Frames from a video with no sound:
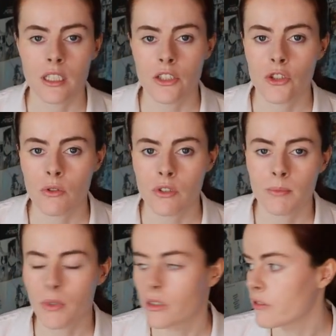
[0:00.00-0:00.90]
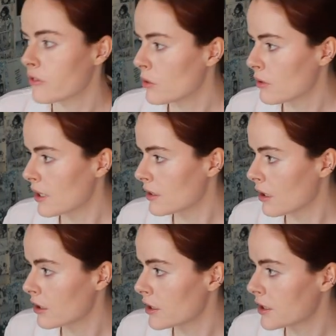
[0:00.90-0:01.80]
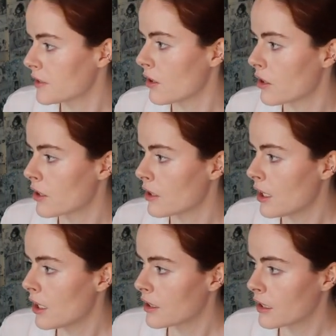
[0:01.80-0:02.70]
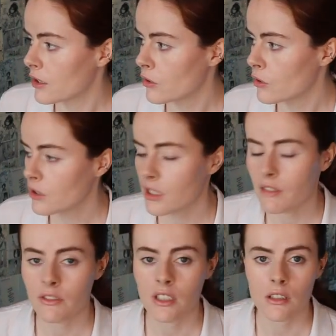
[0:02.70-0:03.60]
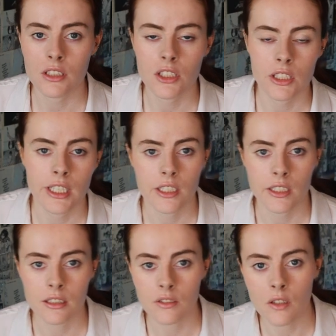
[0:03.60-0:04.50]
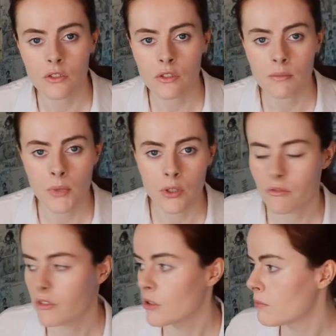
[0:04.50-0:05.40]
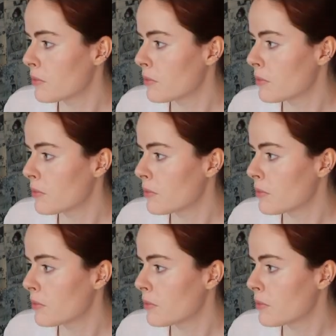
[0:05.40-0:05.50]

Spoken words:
I chose the point of view, and the others are that you could give the other characters also a point of view,